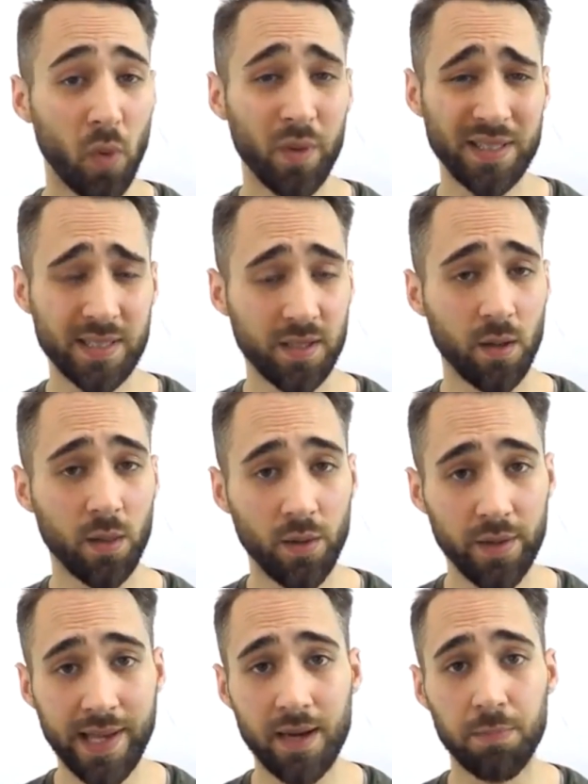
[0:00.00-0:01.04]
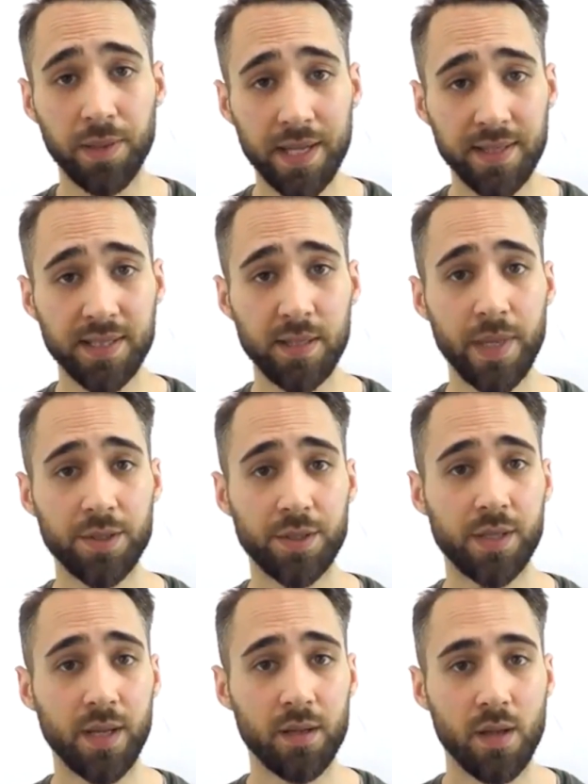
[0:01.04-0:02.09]
we can start learning how to play the C major
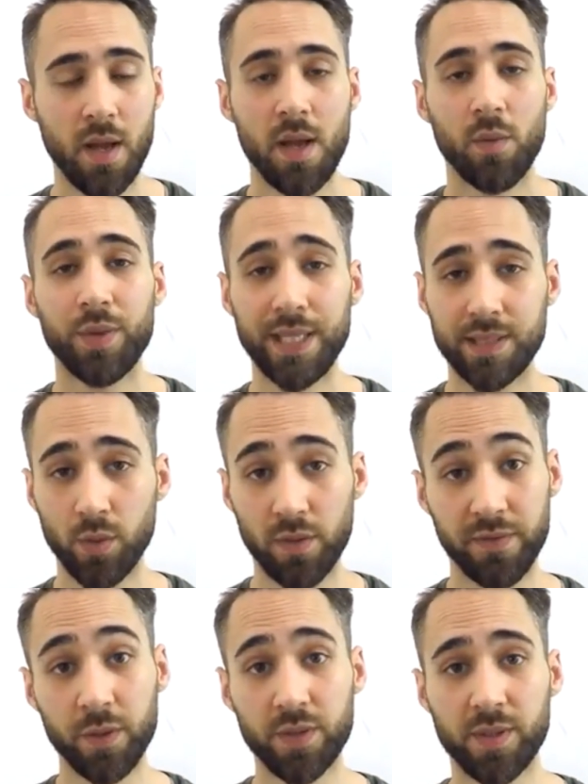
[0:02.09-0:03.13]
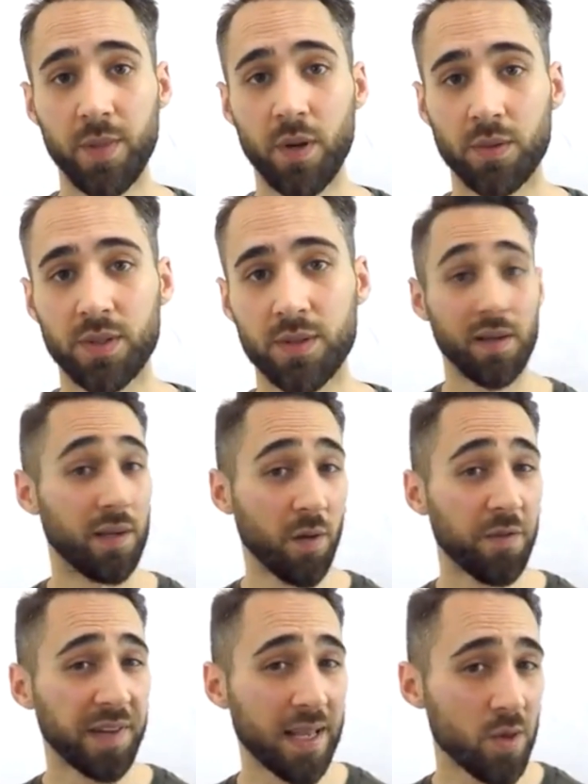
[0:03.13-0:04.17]
scale, we need to review some notes. Now
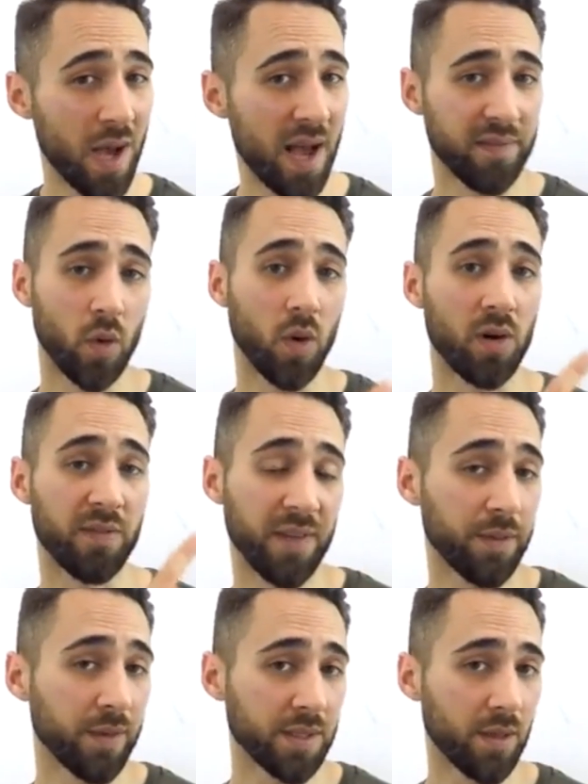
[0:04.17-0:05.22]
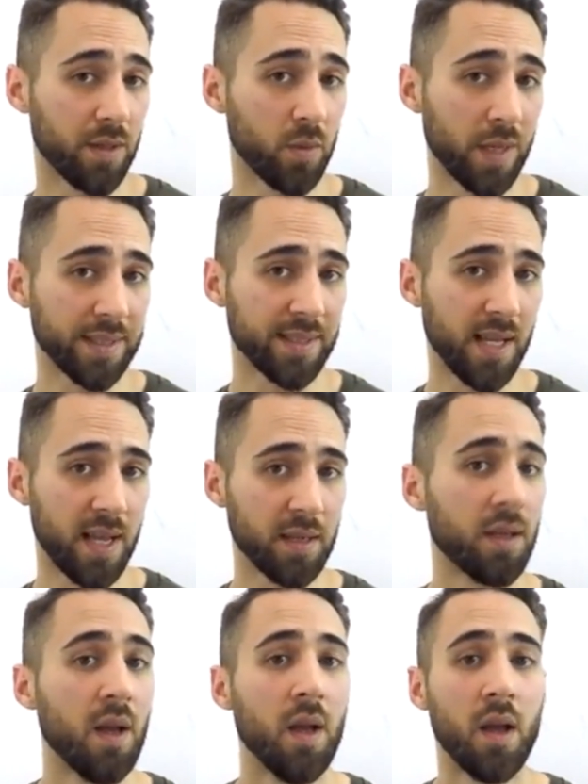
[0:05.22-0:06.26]
don't forget you have your fingerings on the right
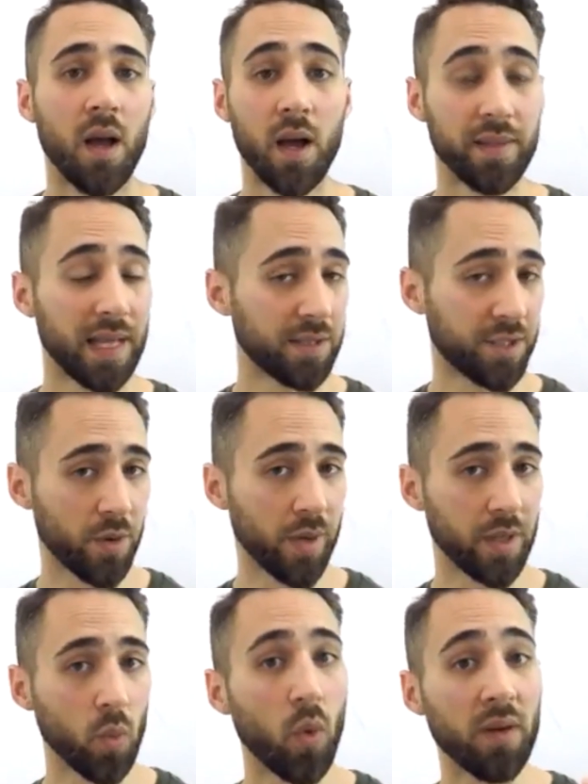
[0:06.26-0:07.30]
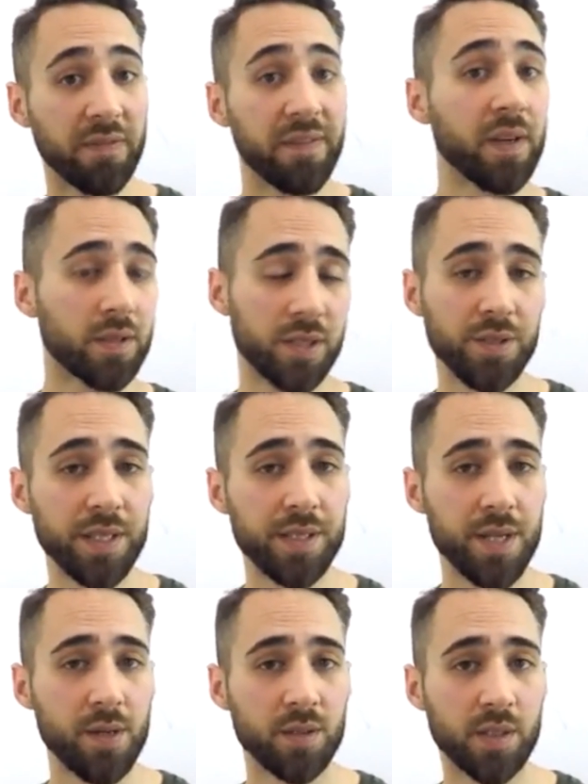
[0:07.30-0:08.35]
side. That's showing you what fingers you need
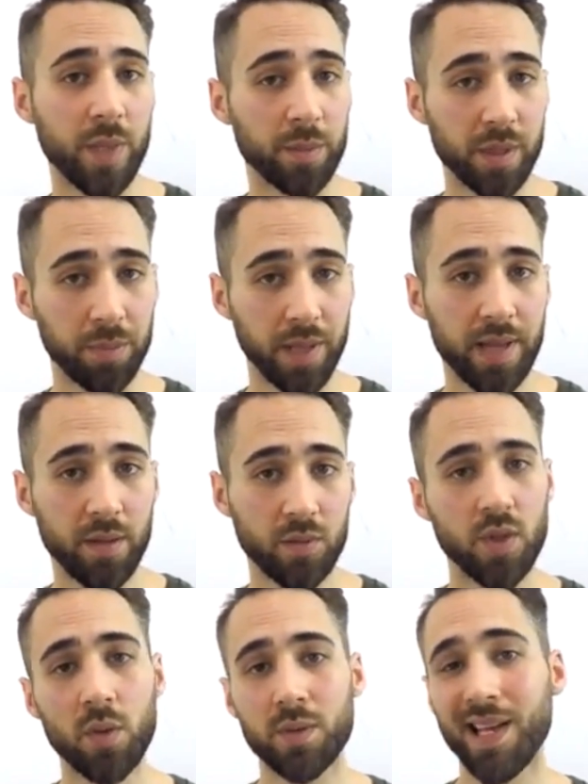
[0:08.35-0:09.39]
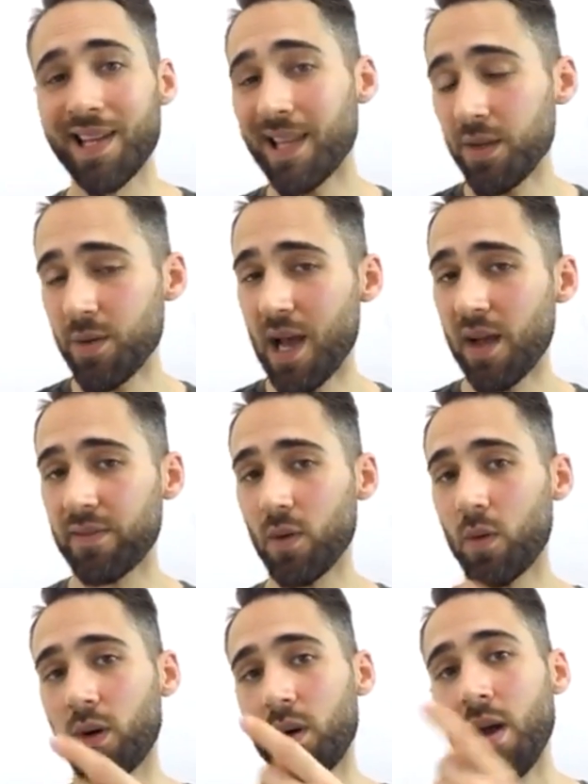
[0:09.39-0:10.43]
to use to be able to play those notes. And then you have
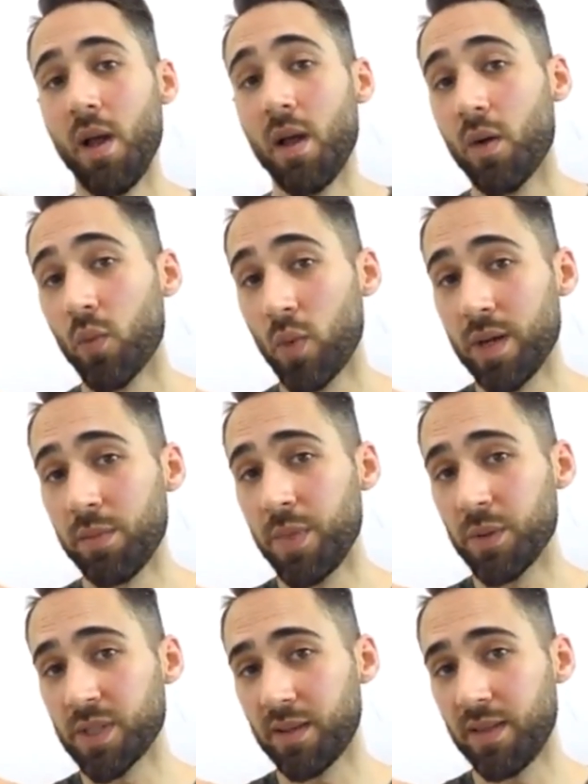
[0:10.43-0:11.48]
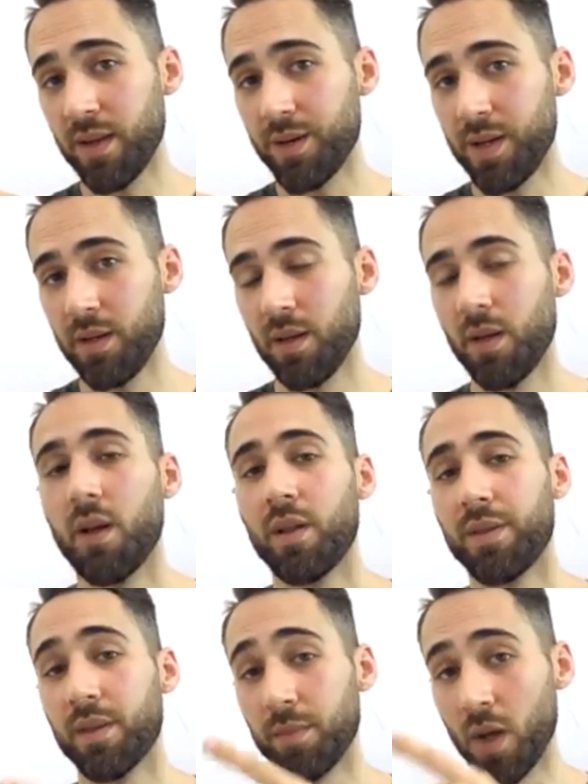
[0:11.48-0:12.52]
your written music theory,
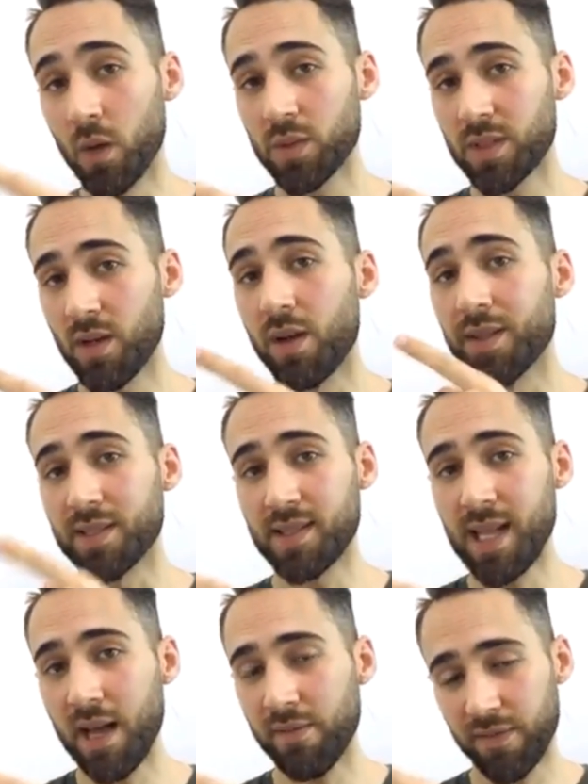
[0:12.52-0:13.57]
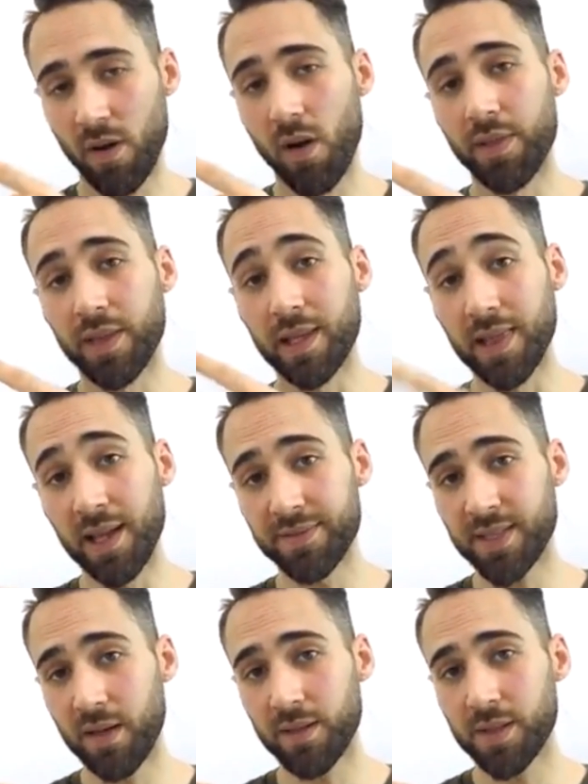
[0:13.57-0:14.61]
the notes on the staff on the left
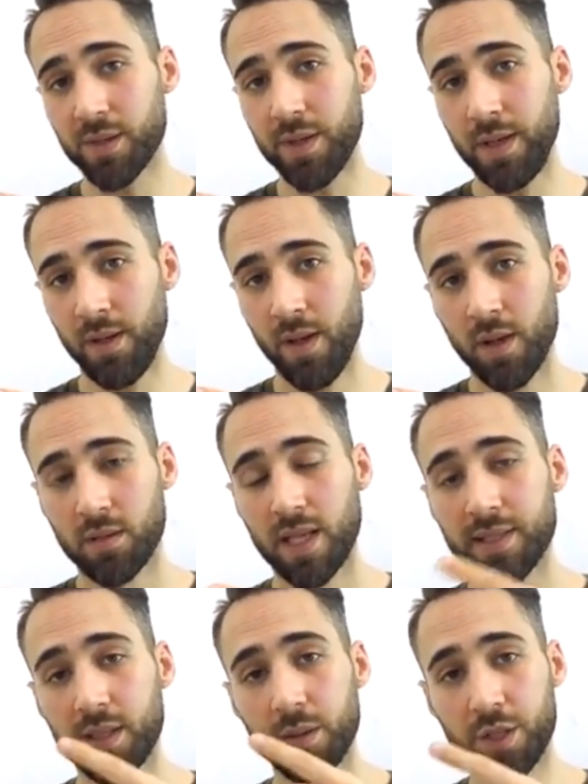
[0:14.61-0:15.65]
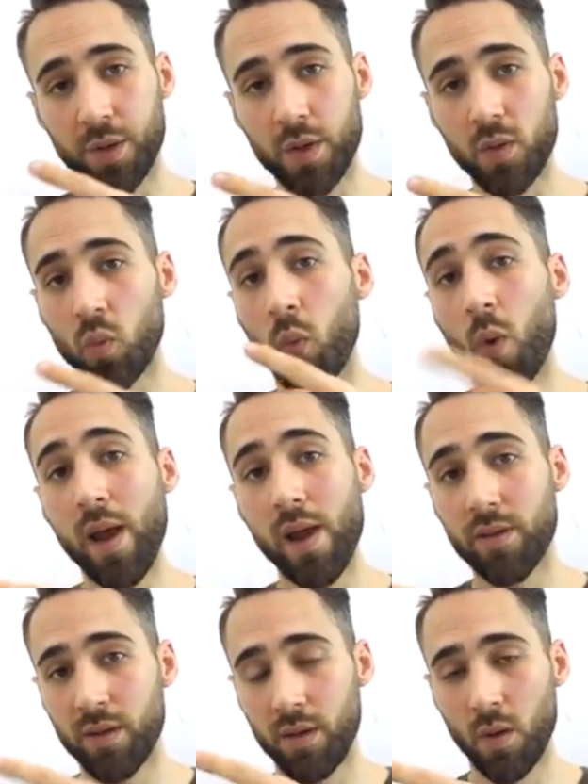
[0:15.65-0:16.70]
side of the screen. That's going to show you
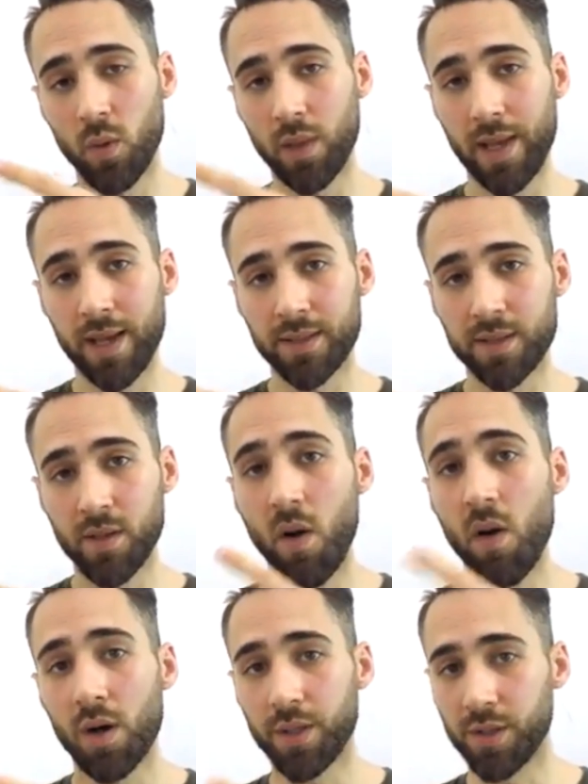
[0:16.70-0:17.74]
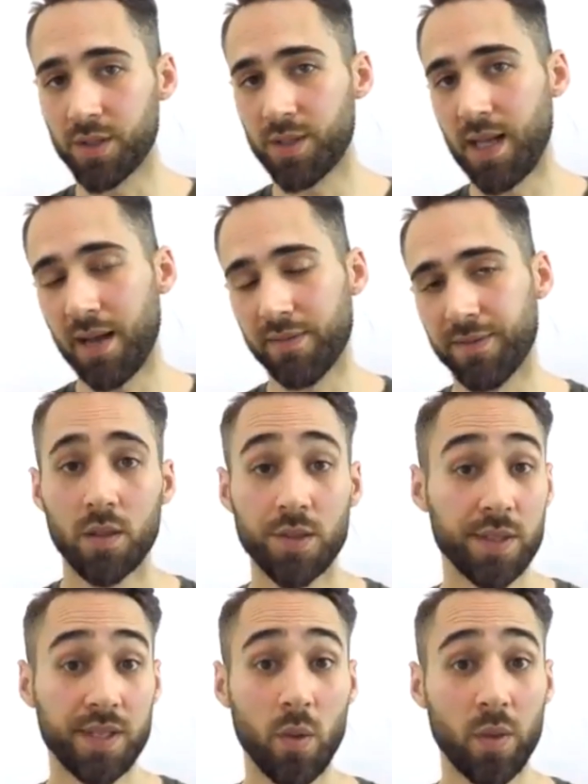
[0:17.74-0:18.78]
where the note lands on your staff. So
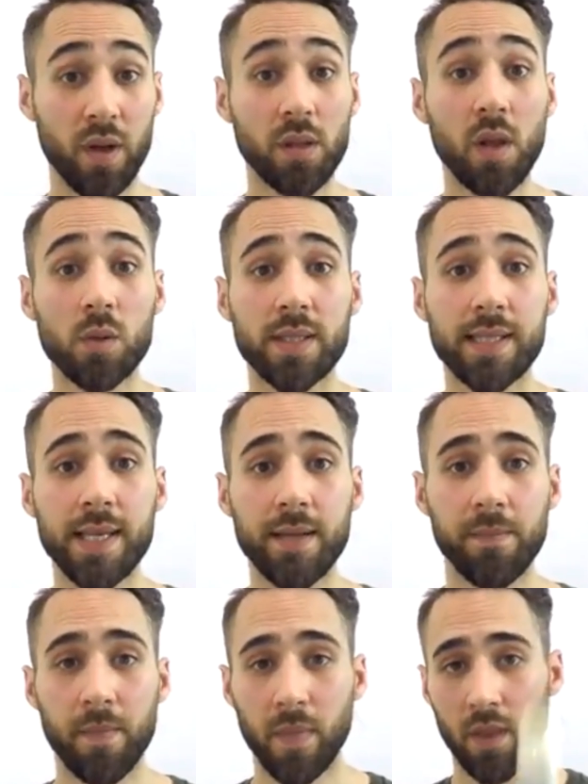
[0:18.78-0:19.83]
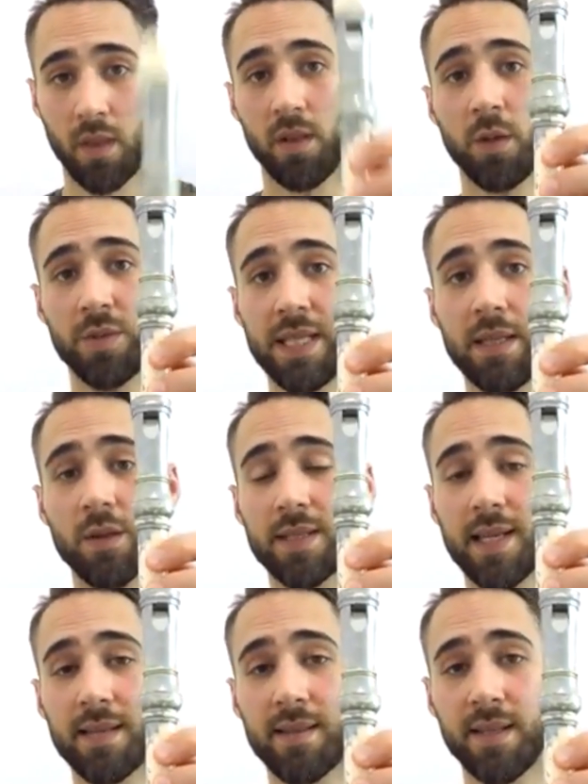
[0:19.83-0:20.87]
let's start with our low C. Low C looks
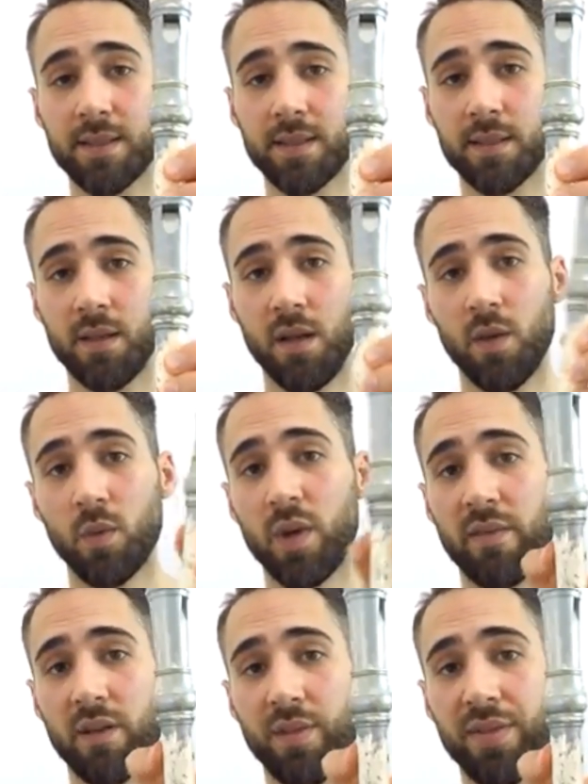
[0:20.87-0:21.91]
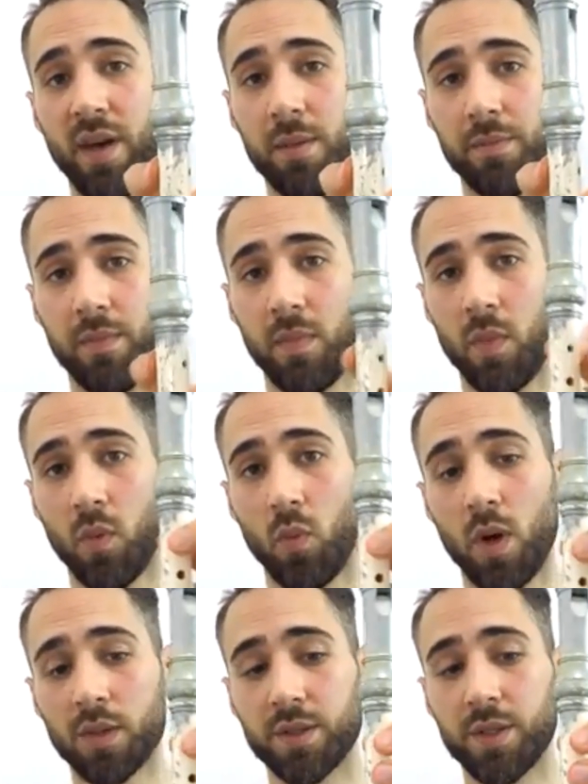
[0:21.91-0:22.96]
like this. We have our thumb,
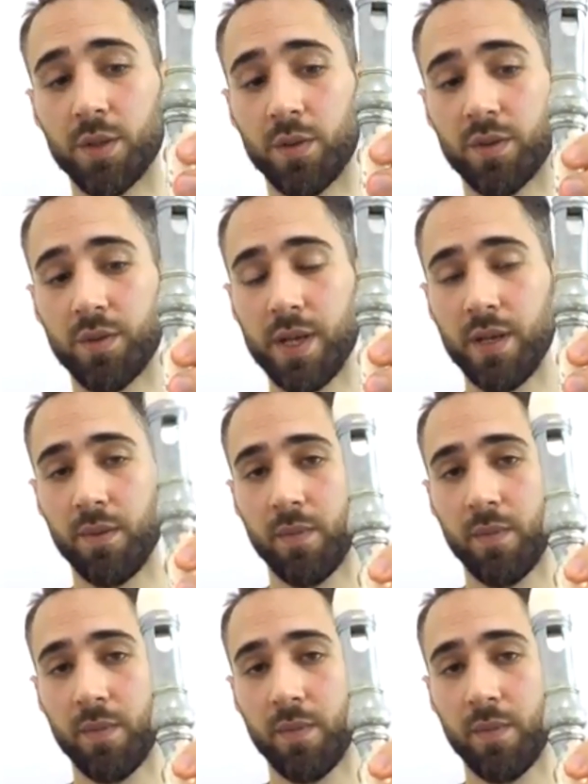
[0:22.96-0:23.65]
1, 2, 3,